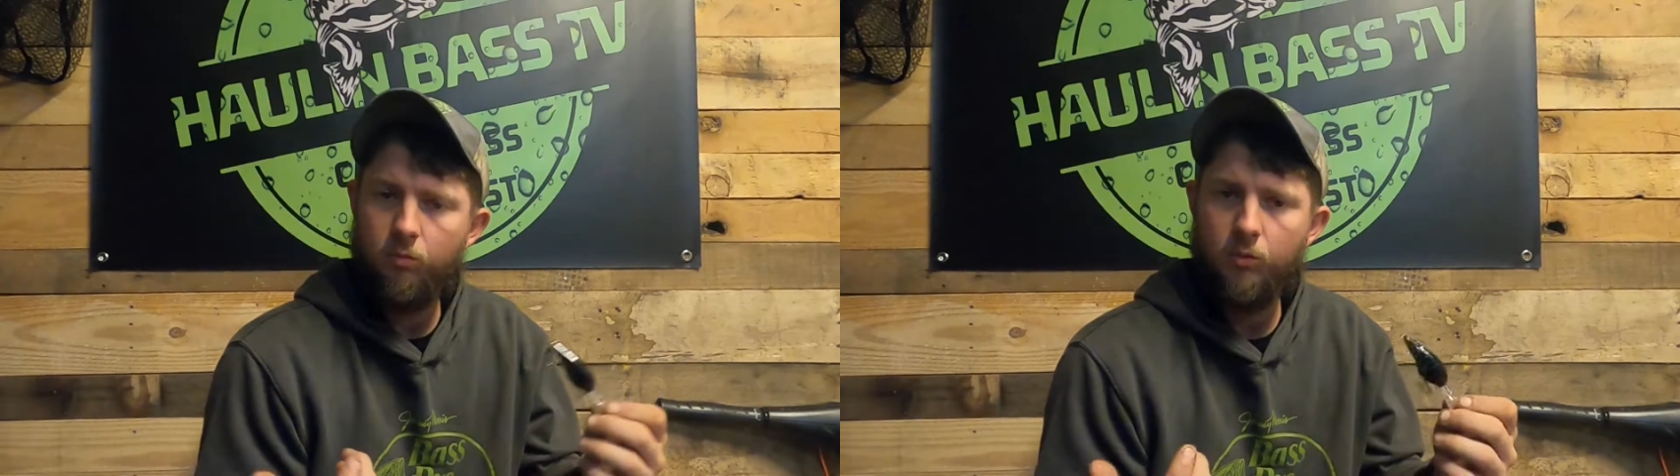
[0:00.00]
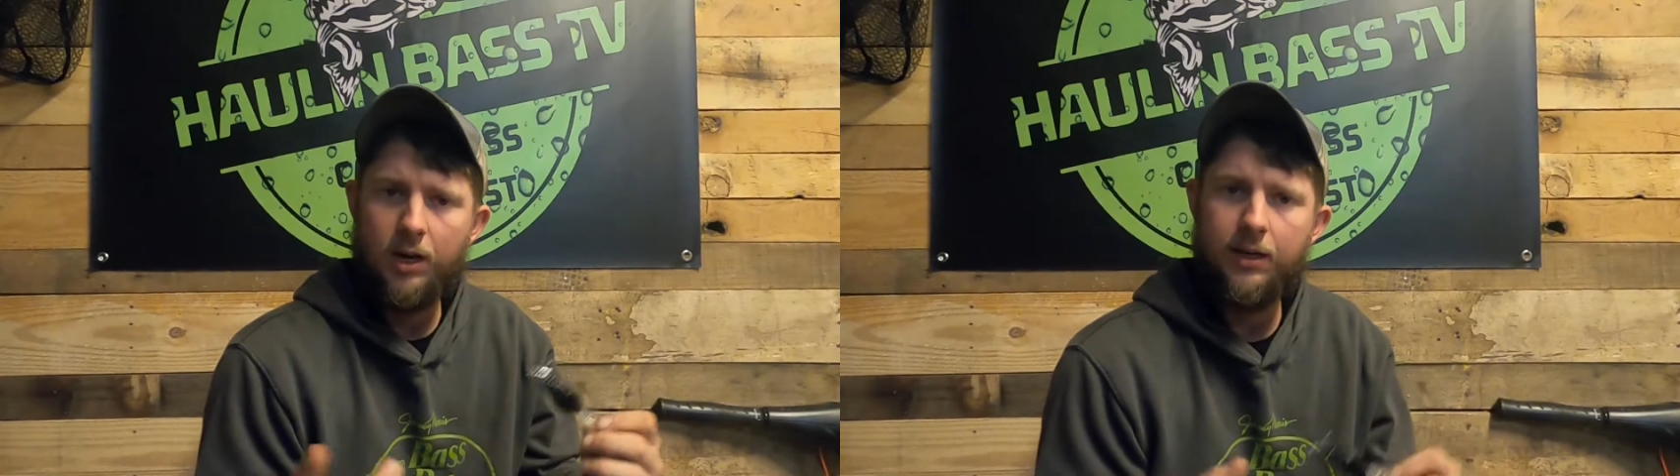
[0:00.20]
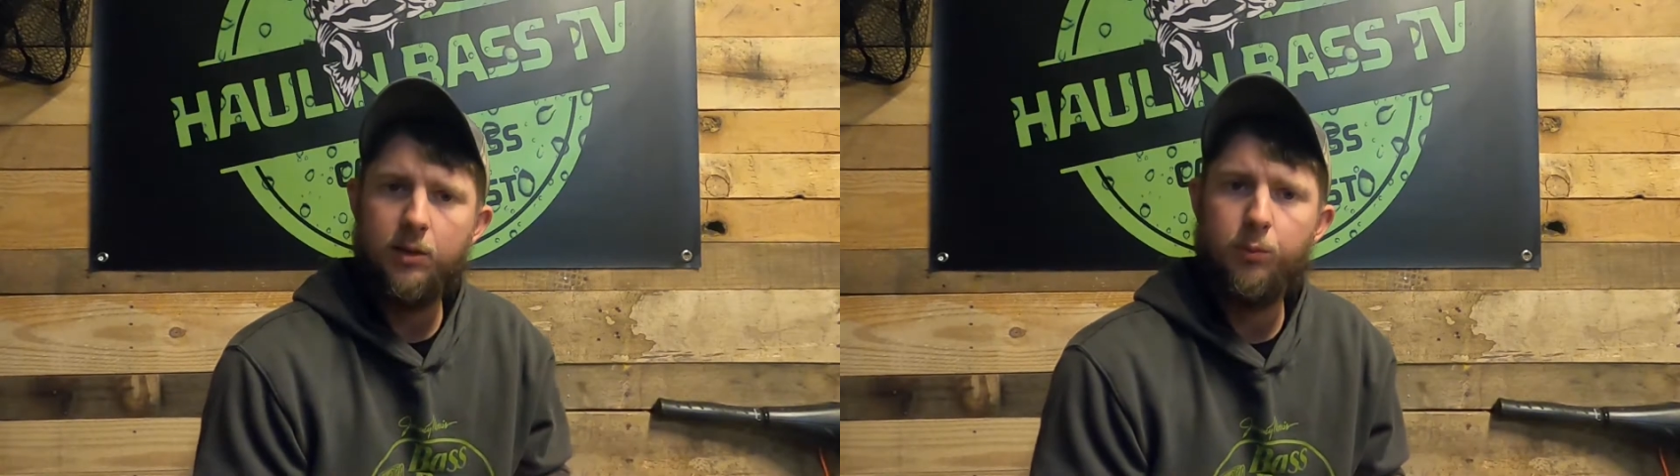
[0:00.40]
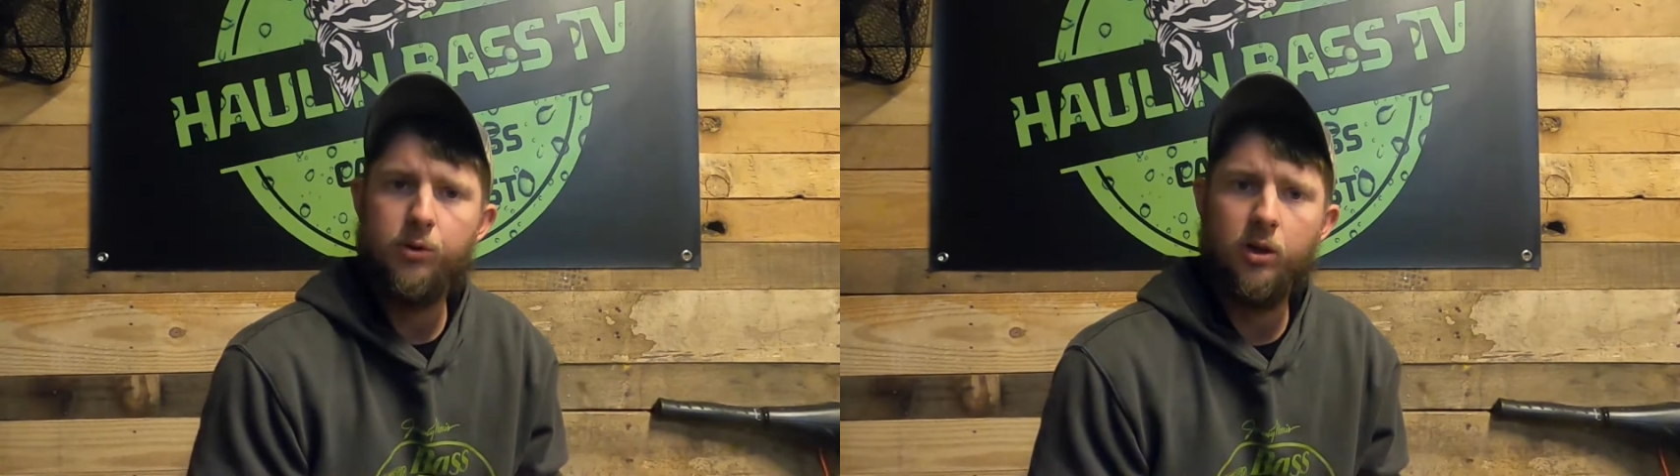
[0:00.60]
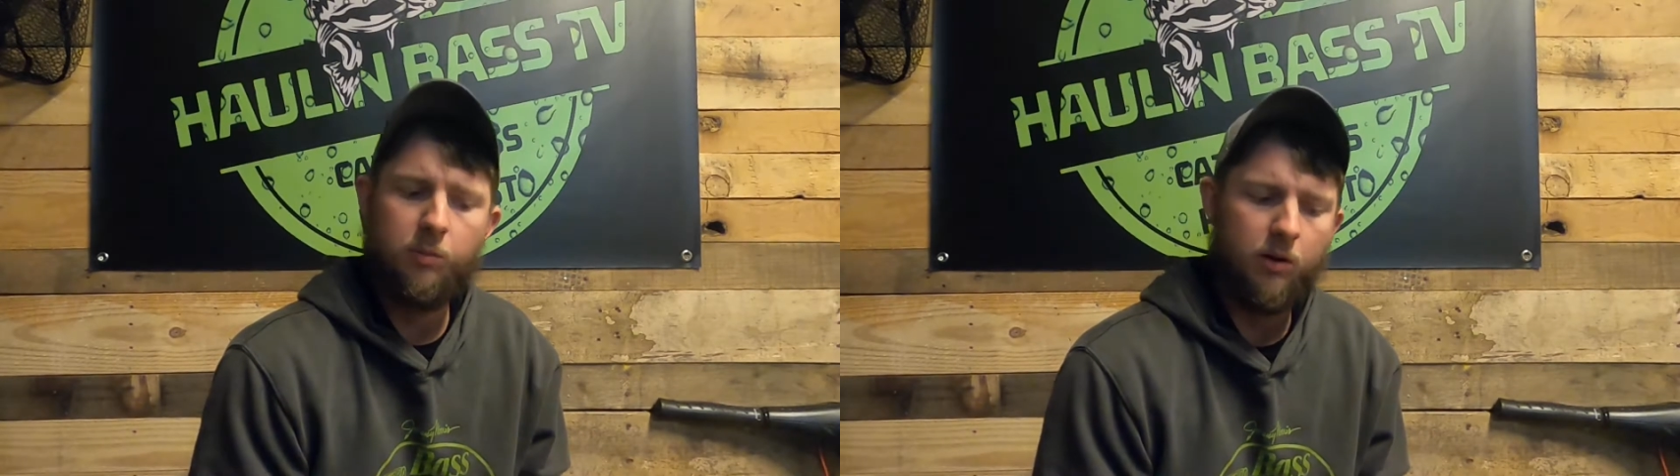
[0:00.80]

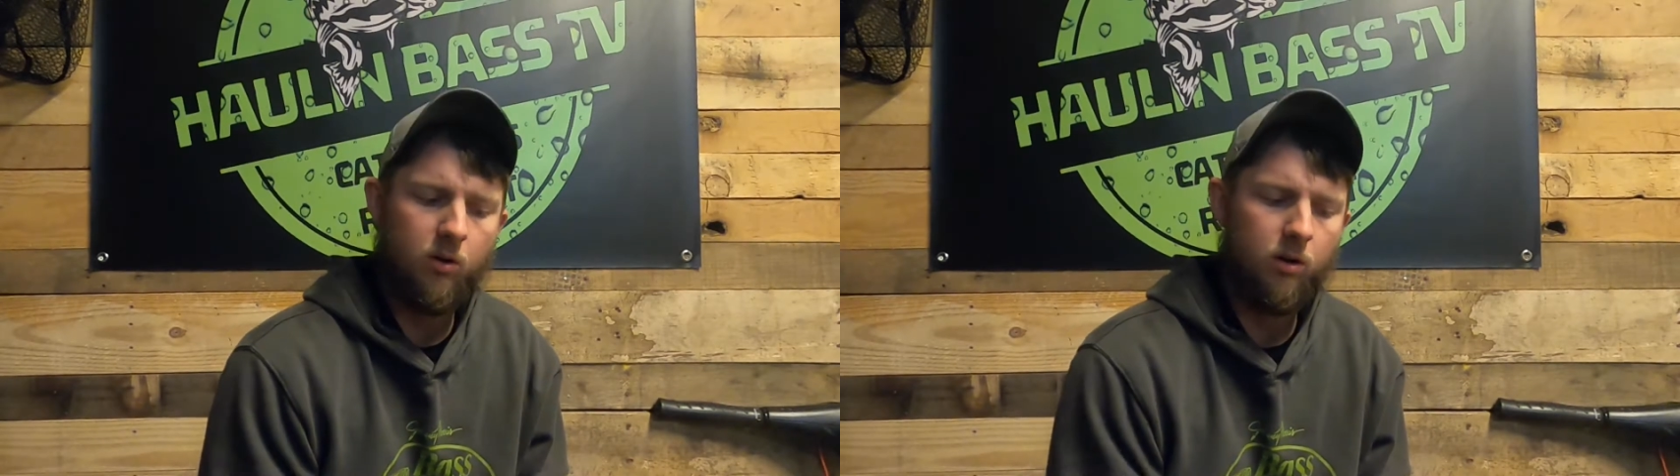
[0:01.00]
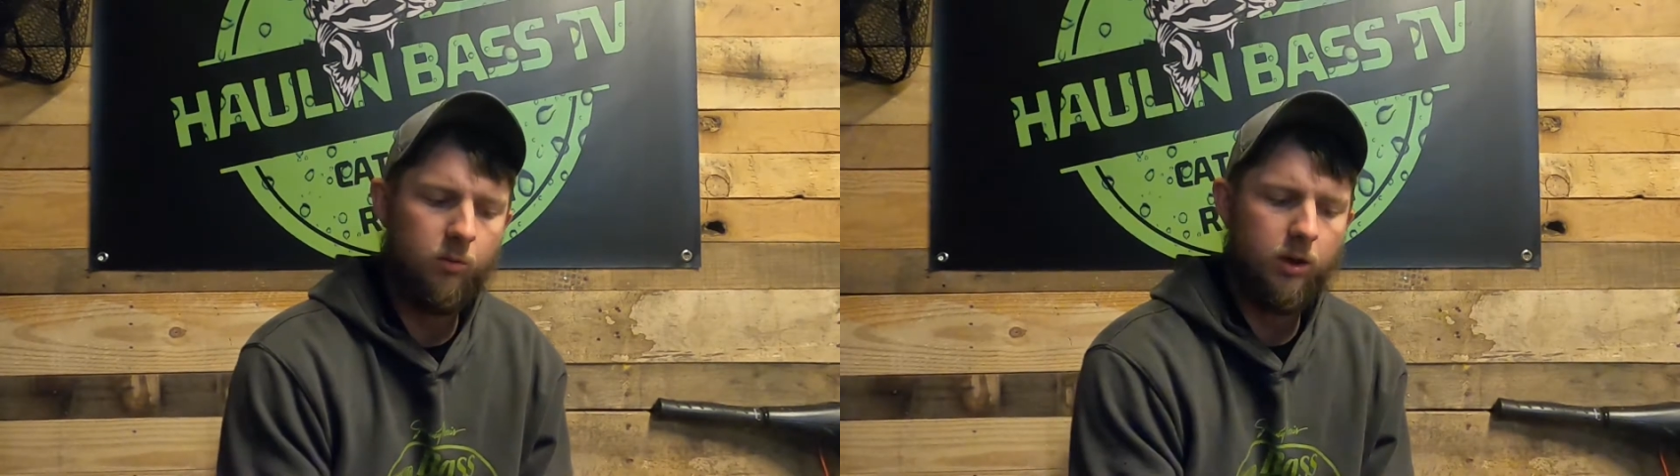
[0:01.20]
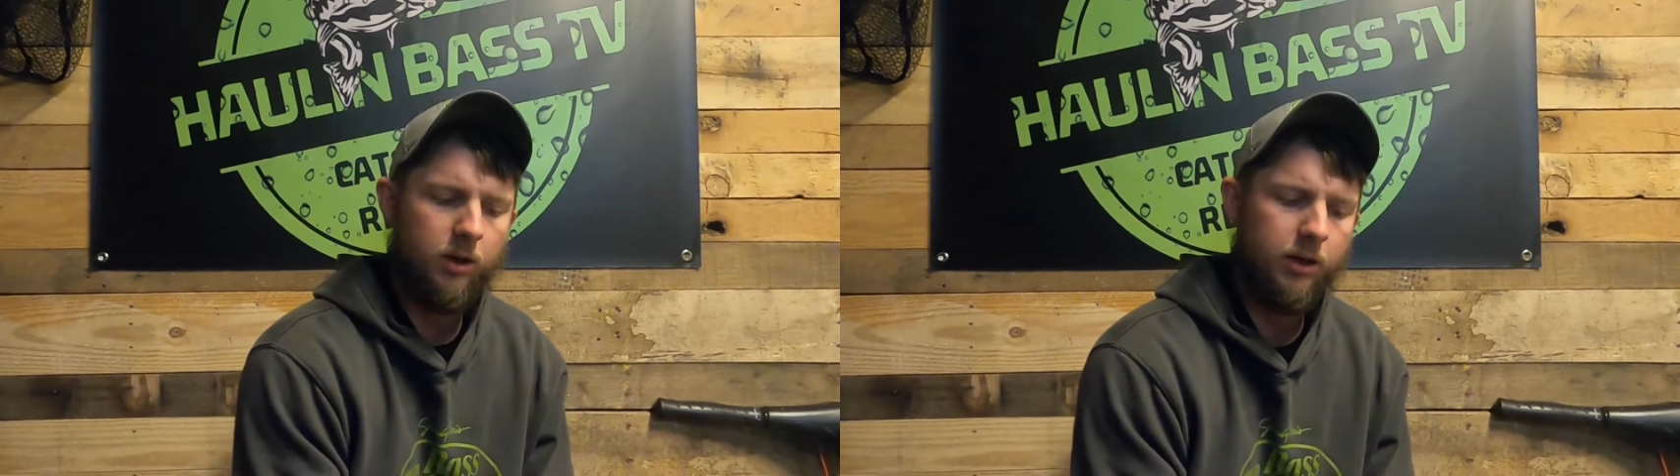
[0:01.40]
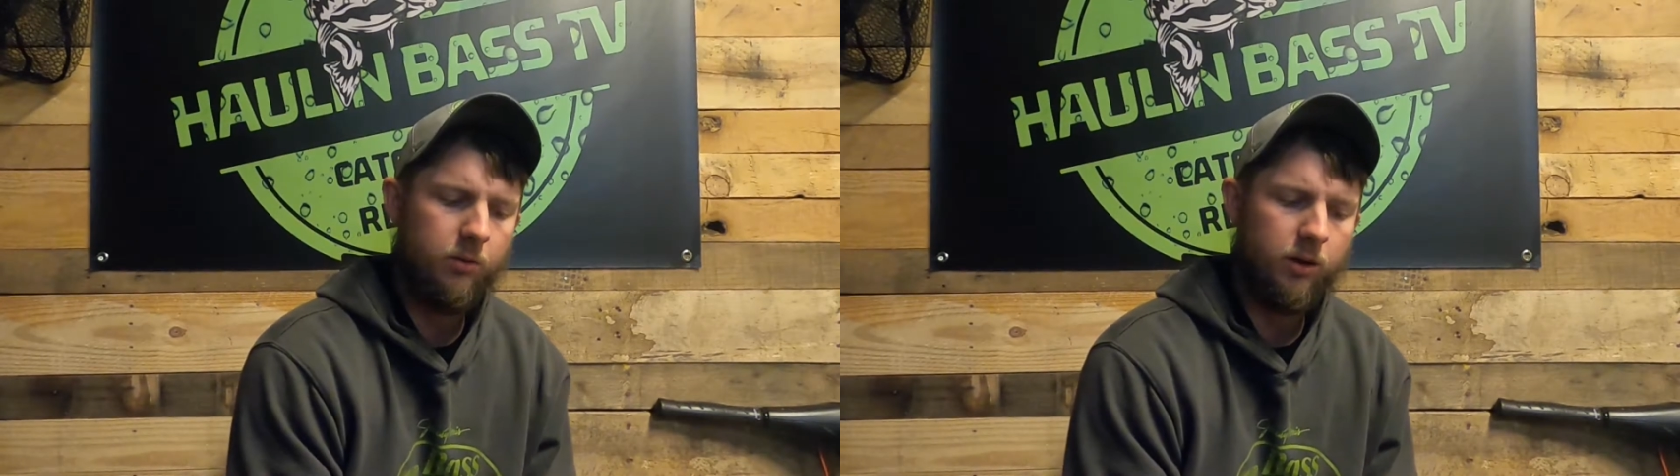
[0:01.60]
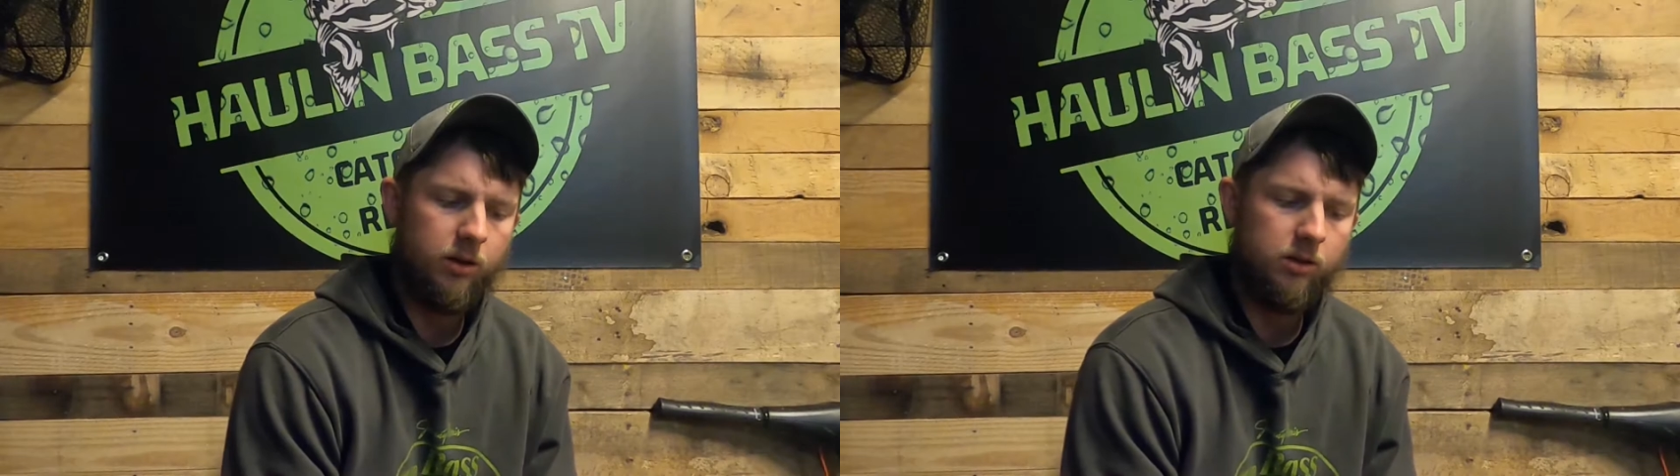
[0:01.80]
90% of my hardware
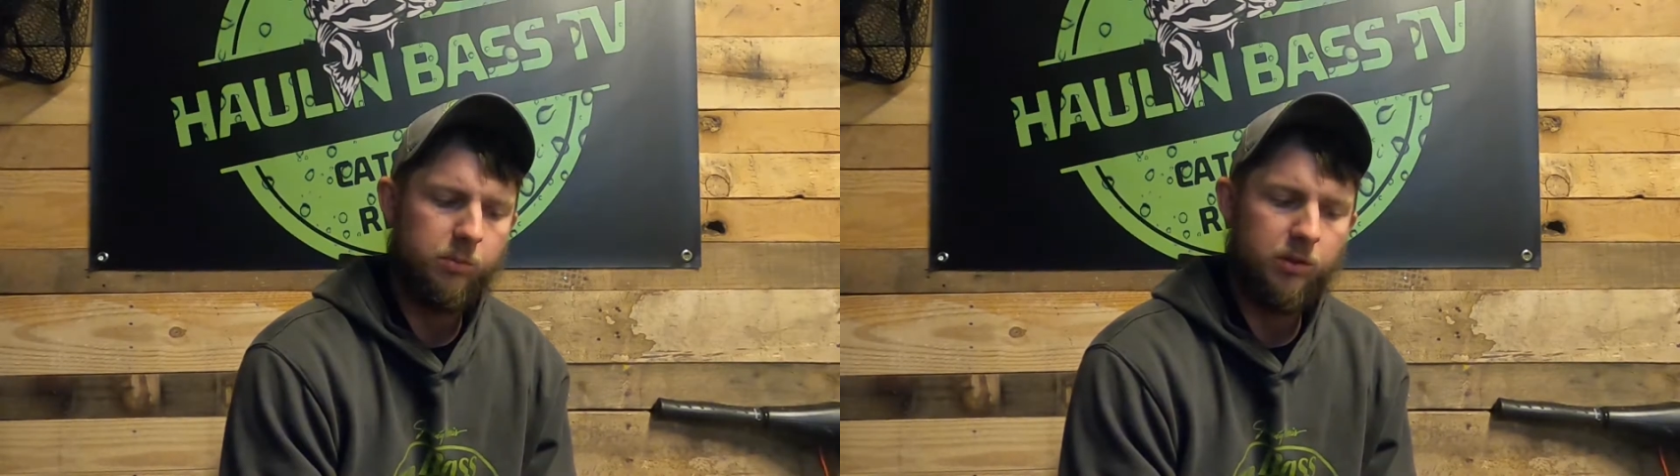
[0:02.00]
anyways,